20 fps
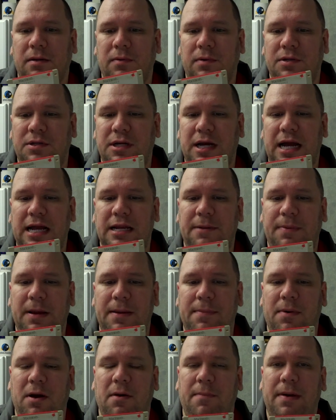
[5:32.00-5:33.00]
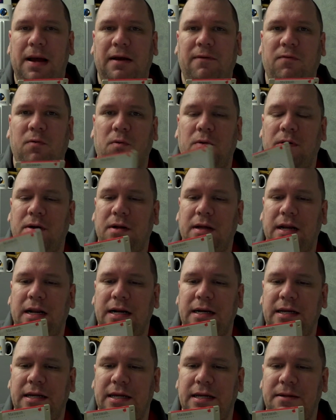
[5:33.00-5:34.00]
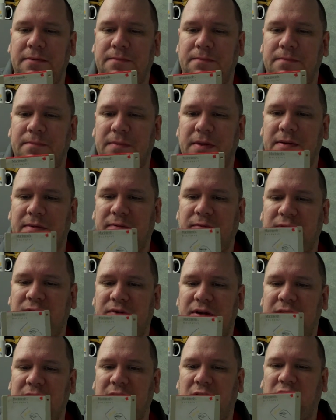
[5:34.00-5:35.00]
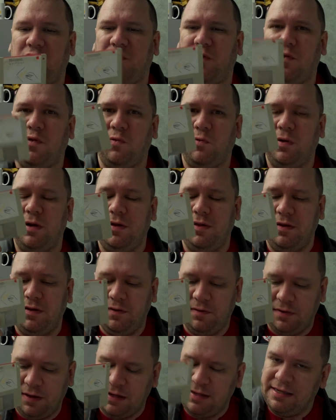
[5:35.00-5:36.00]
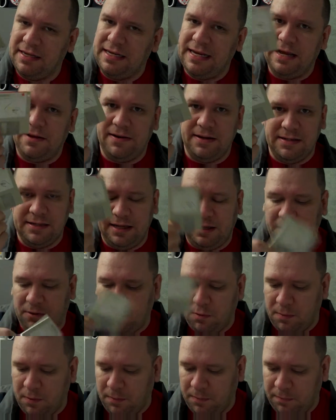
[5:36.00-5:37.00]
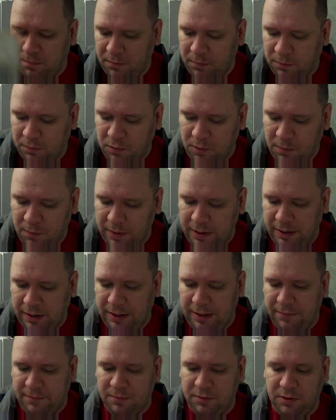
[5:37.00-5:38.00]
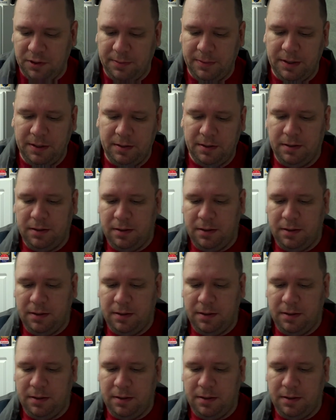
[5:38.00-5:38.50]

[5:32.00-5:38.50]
which I had to pay Mom back for, and I did. It was $15 for 3 of these. Like I said, nowadays they throw away and give them to you.